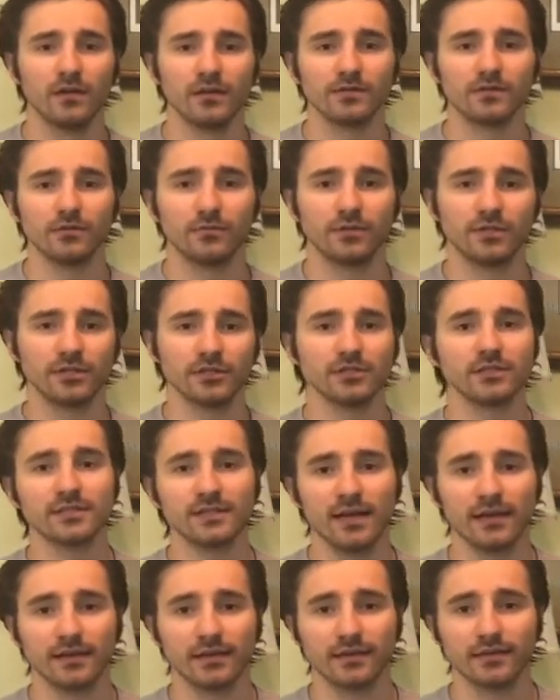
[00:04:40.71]
So when you're
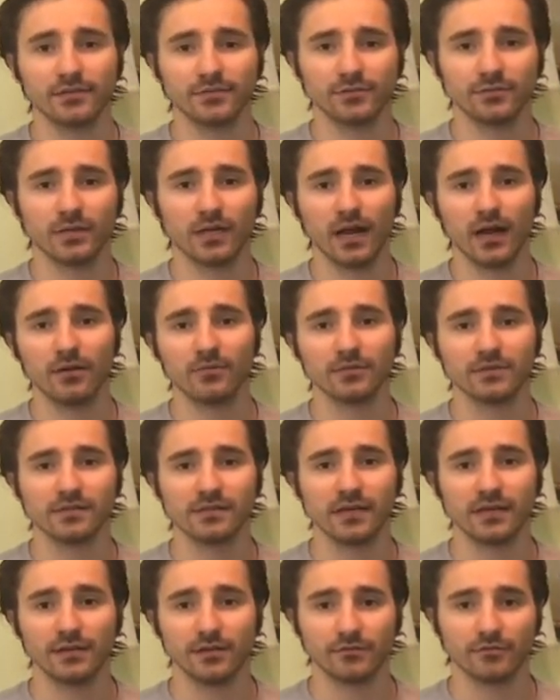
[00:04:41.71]
just getting into it, I would
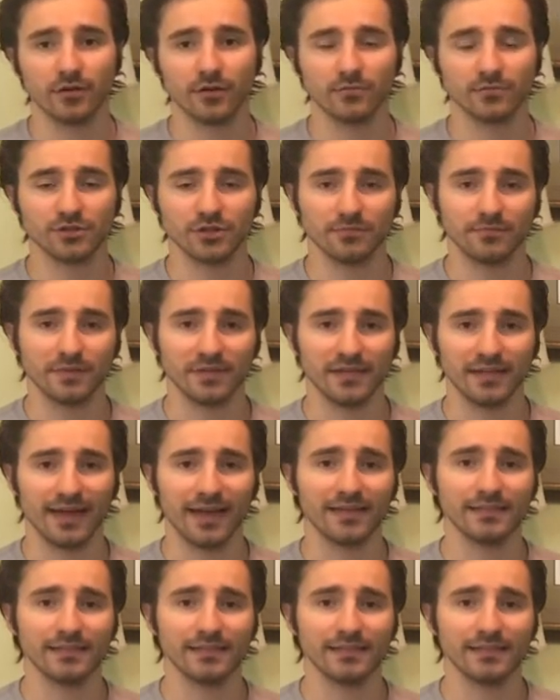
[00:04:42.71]
say your rope should be